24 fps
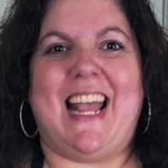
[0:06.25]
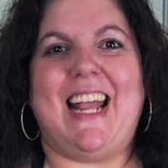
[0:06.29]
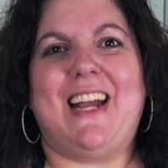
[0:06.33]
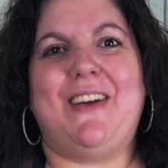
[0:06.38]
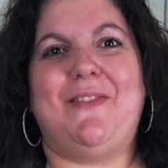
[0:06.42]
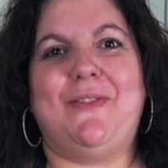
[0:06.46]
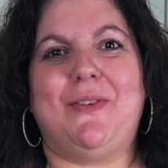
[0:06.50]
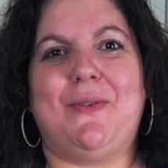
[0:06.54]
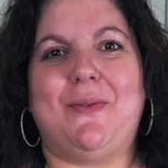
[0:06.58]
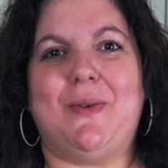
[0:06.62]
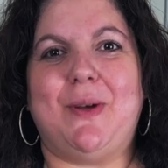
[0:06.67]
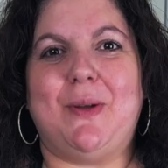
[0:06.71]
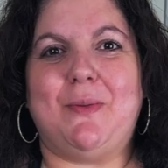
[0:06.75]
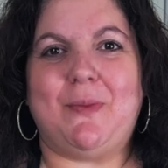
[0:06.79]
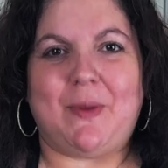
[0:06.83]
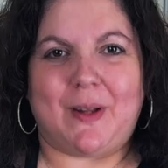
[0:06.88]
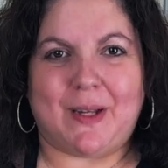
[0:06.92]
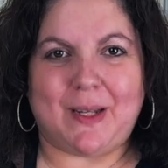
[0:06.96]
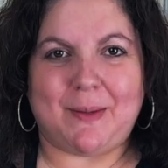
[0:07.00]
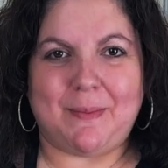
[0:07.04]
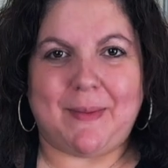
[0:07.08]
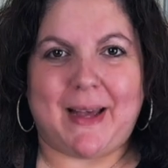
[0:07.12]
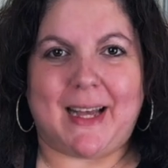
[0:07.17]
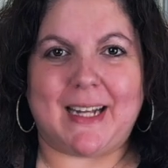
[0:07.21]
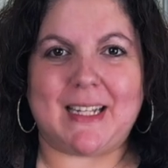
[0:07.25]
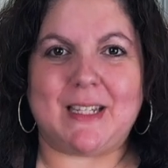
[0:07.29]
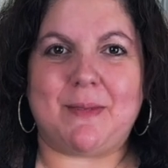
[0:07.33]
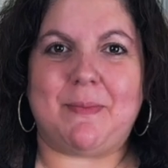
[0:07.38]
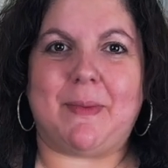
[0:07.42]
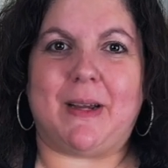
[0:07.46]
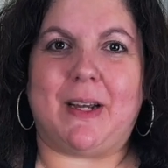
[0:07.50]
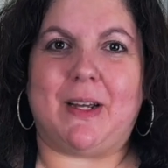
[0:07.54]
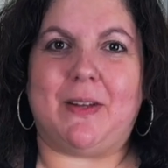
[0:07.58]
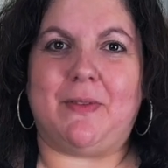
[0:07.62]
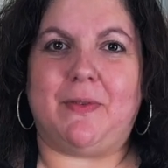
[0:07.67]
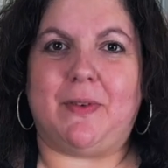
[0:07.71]
Hey everyone, welcome back to
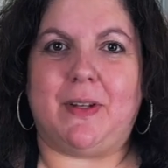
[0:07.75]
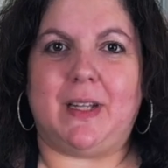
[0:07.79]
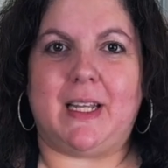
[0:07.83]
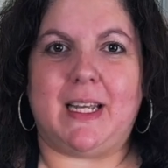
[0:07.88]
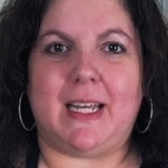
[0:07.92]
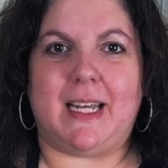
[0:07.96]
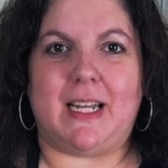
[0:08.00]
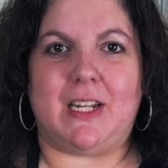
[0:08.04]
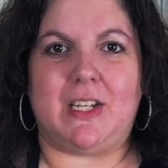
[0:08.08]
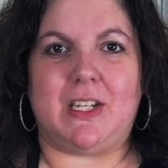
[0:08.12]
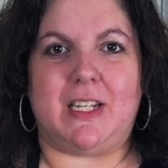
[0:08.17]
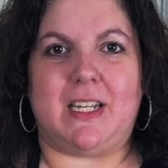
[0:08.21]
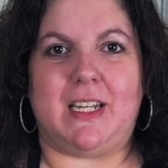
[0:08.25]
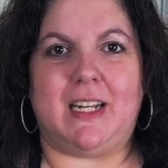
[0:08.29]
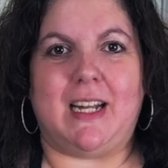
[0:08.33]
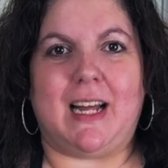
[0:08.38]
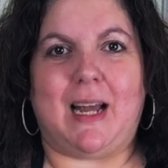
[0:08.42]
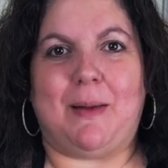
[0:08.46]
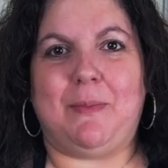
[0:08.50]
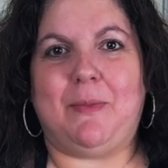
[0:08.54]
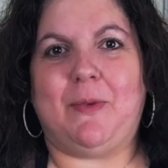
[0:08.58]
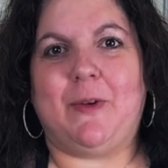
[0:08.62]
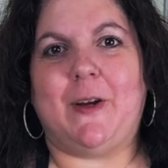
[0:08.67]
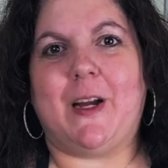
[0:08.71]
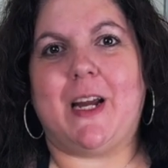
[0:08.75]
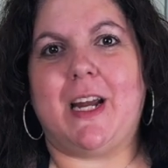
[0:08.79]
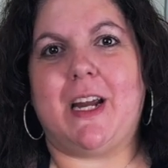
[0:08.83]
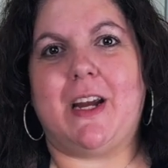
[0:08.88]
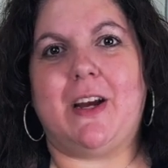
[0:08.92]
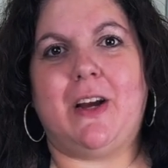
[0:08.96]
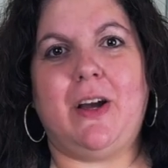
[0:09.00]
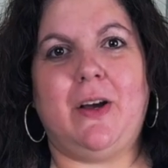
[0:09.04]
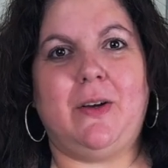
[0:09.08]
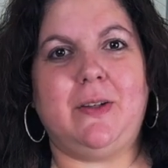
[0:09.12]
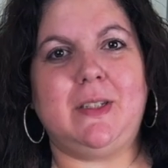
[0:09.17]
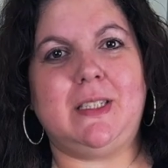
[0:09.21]
my Earth Friendly Kitchen. I'm Maria,
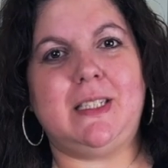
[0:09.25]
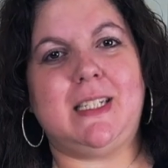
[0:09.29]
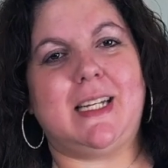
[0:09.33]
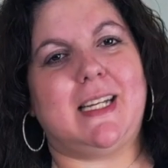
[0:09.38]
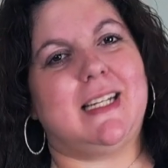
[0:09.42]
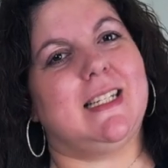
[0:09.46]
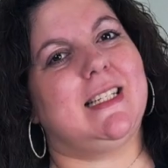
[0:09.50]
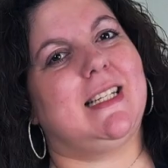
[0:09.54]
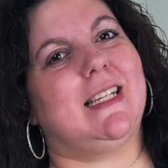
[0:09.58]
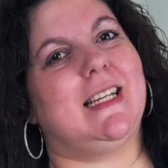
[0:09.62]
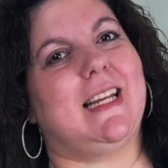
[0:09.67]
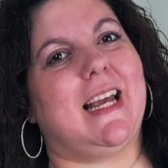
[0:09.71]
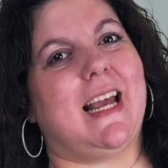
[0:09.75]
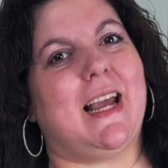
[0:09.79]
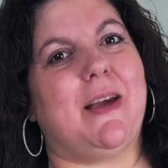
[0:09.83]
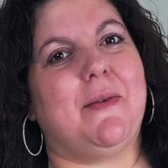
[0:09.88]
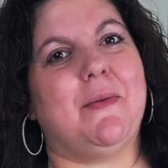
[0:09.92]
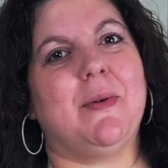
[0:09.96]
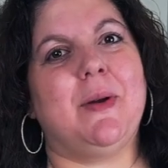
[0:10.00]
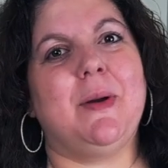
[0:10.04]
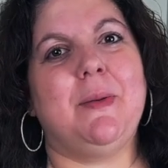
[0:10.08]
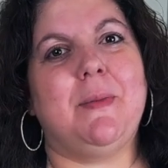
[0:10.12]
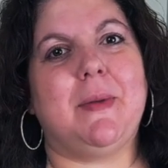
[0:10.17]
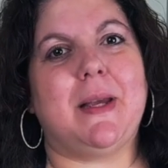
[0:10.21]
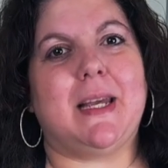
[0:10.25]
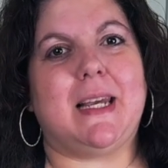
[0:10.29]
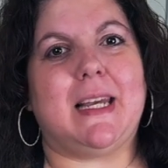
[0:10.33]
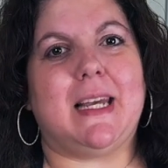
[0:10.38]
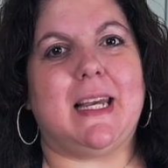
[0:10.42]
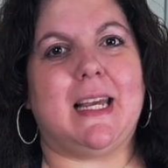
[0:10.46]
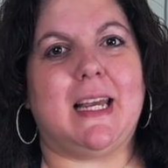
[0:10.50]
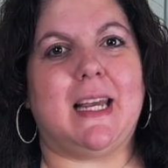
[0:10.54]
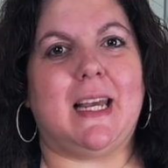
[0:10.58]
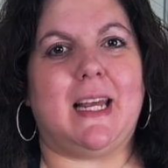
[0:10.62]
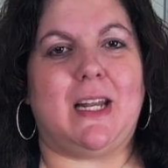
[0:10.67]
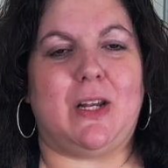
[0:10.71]
your host, and today we're
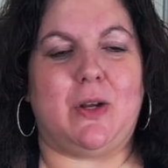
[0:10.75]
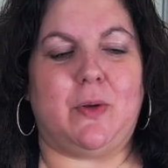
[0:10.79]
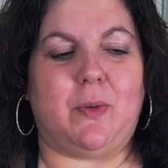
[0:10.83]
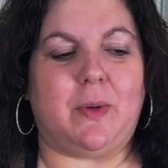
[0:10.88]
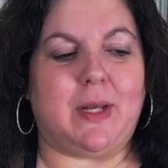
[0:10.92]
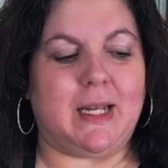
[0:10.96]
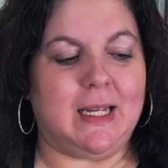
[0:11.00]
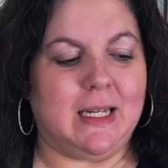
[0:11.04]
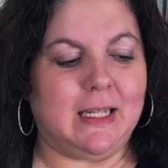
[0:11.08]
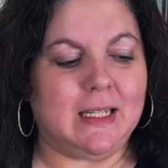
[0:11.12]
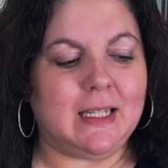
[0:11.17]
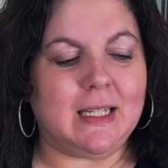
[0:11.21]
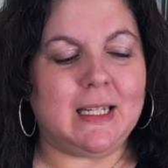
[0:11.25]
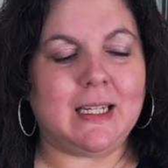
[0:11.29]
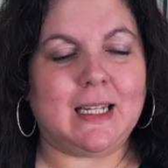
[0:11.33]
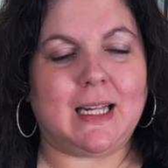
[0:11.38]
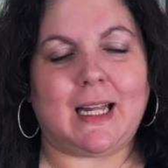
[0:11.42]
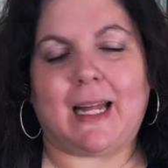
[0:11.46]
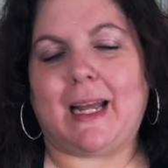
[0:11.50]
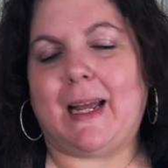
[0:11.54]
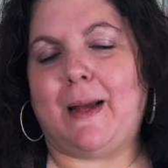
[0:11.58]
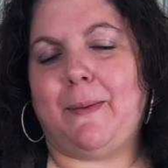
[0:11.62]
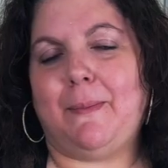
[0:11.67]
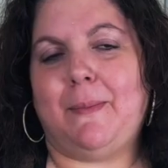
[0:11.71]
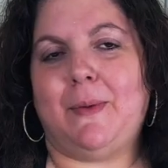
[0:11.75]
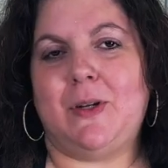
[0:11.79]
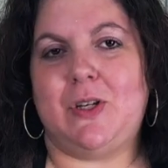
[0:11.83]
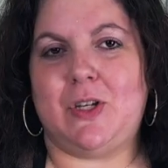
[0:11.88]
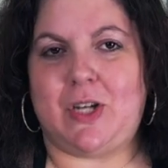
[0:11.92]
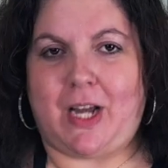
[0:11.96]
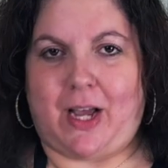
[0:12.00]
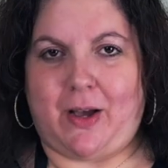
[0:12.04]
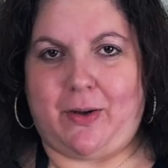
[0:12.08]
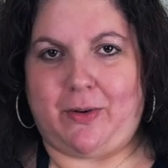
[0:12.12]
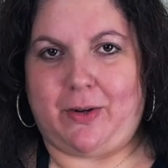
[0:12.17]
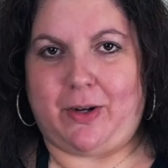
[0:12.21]
making New England clam
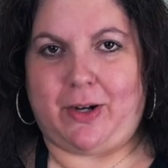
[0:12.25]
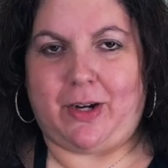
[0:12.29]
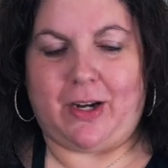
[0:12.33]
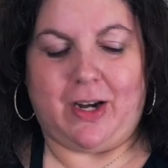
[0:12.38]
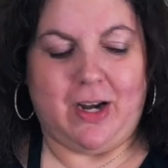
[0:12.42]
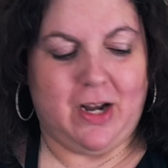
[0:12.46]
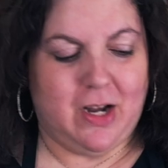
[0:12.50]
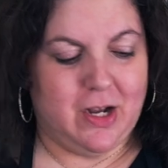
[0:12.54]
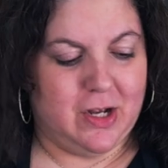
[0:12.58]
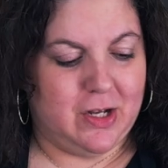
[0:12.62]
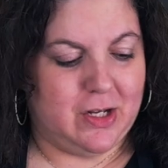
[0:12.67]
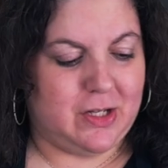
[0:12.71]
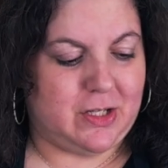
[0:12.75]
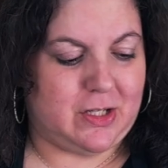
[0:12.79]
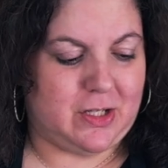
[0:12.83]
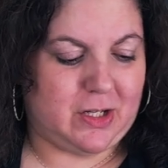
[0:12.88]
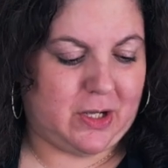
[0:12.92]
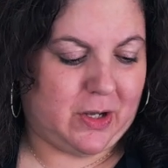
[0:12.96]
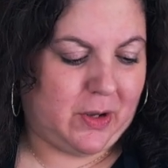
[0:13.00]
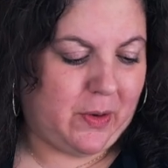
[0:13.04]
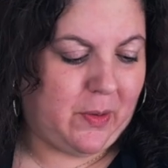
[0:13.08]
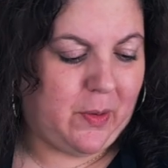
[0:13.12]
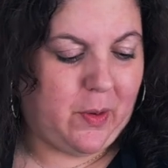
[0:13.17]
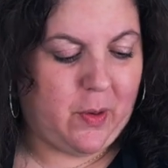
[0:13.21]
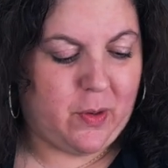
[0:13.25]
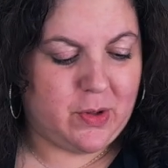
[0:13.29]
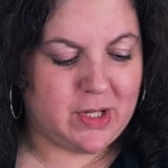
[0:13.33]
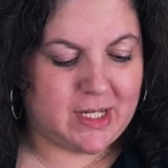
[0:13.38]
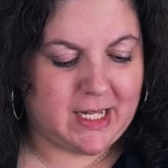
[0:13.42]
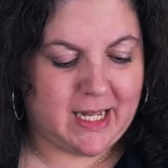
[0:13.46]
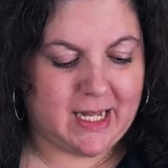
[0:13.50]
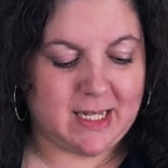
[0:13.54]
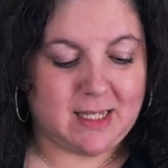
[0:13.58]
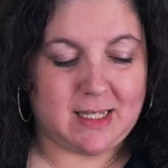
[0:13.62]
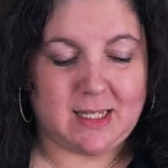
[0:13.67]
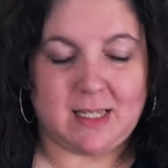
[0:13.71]
chowder. So
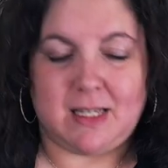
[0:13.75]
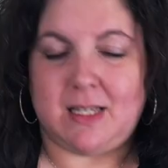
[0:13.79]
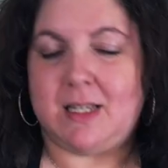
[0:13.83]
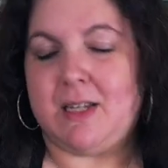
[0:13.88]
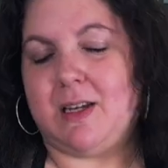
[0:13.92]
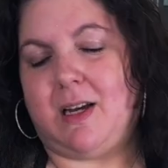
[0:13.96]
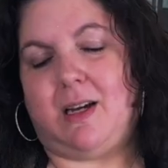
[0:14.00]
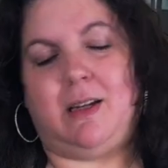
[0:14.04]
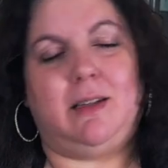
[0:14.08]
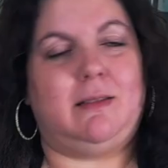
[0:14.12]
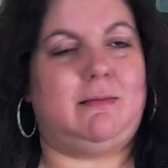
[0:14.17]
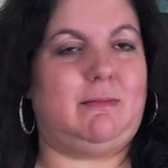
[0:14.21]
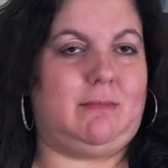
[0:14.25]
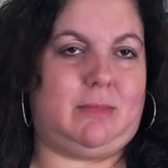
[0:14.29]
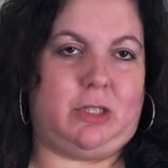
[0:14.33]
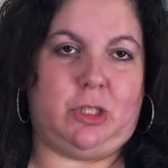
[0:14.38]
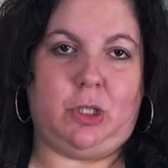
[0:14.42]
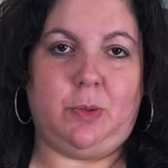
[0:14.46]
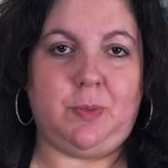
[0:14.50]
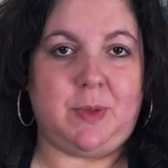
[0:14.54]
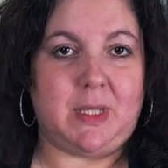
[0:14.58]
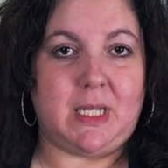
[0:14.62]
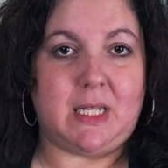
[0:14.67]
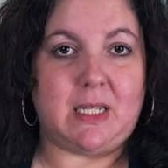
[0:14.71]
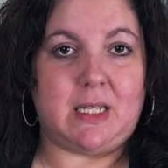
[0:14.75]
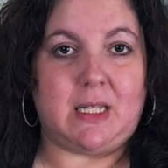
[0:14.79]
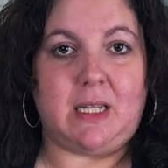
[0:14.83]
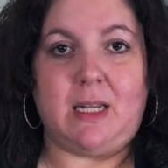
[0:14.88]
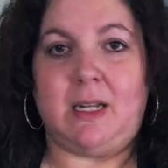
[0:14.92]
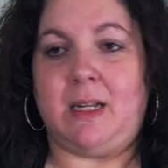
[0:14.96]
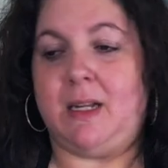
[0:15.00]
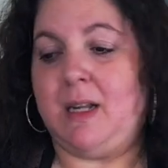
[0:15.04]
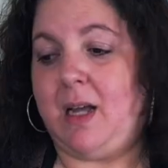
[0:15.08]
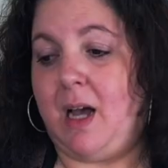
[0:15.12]
this is soup season.